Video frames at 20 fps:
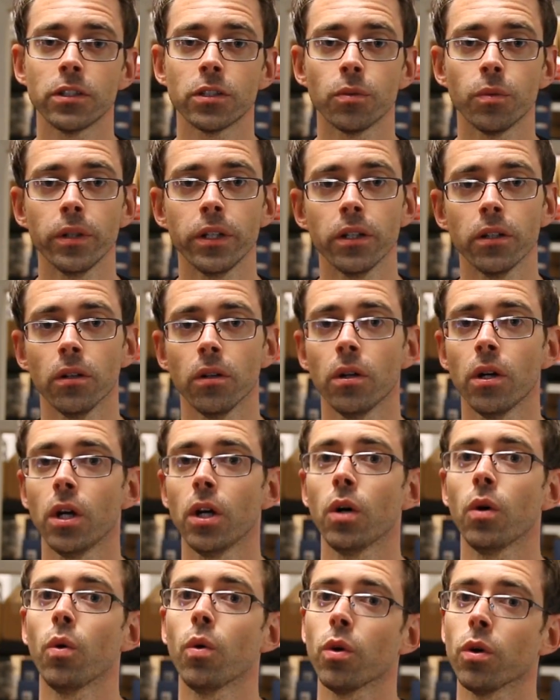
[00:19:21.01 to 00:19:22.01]
squeal,
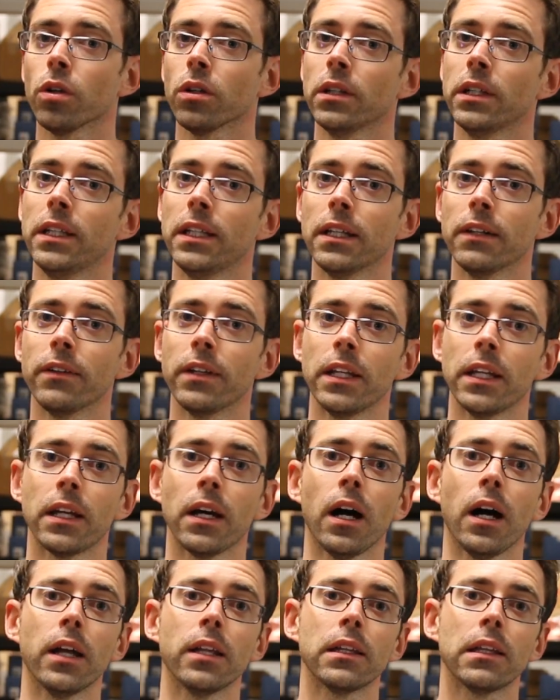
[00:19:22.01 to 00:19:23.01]
or a leak of any
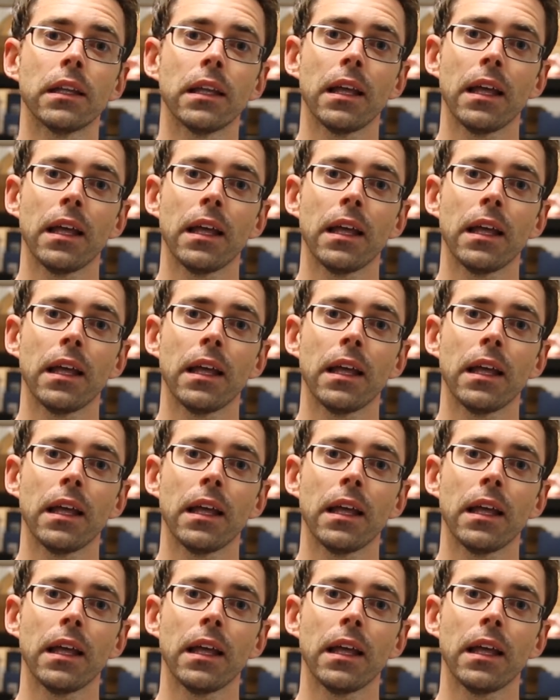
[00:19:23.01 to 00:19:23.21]
kind.